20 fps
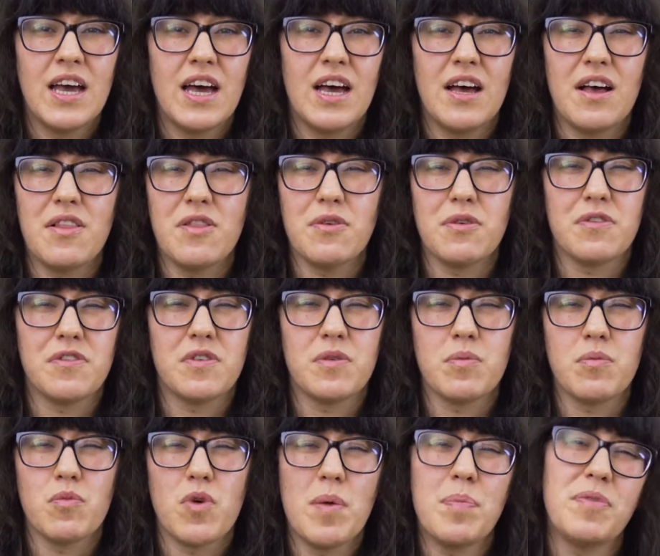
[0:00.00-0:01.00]
There's
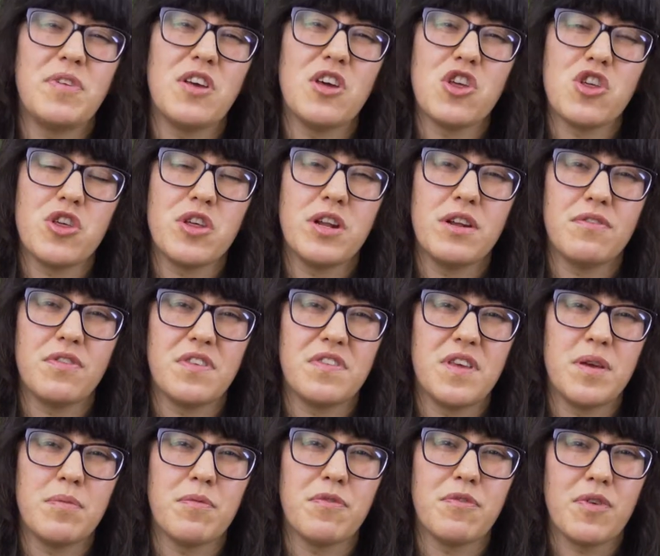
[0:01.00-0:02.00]
some repetition of the
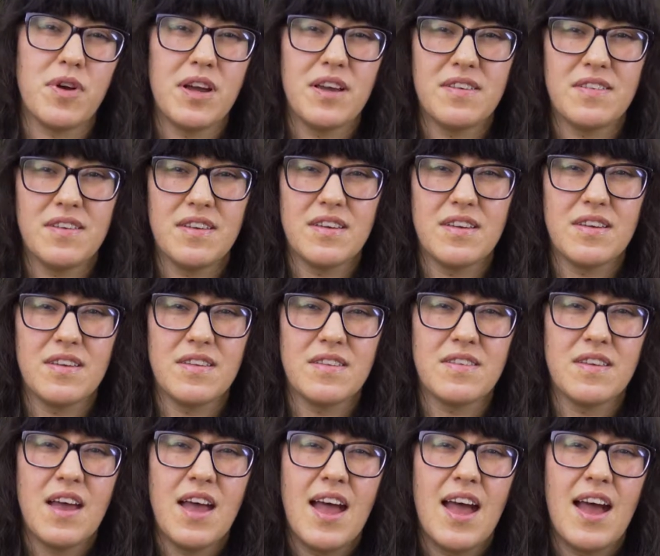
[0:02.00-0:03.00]
same phrases,